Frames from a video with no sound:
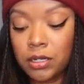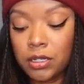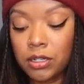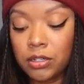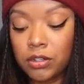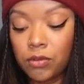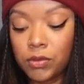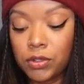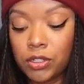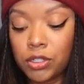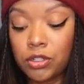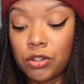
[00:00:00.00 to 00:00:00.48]
didn't
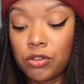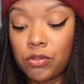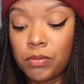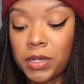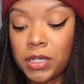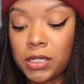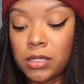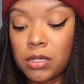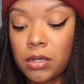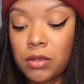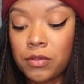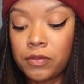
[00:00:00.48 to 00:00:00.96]
know what to do with
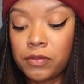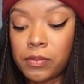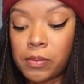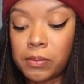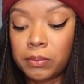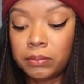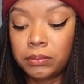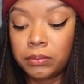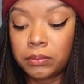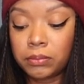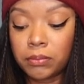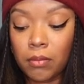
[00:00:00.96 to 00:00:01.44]
myself,
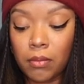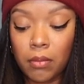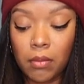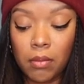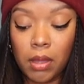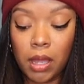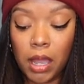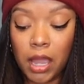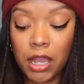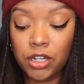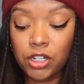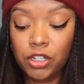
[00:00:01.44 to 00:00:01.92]

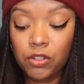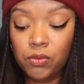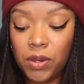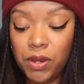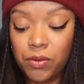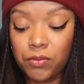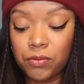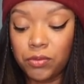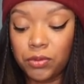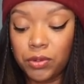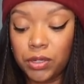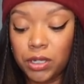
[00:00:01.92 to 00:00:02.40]
I just
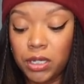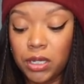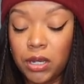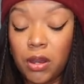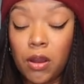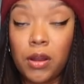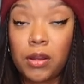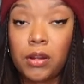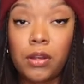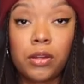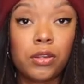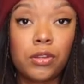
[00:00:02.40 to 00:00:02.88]
went really
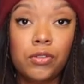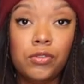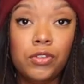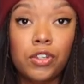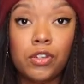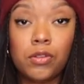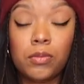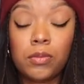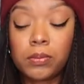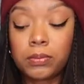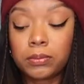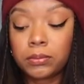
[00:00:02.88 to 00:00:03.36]
hard on
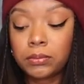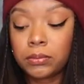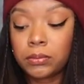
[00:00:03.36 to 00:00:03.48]
YouTube.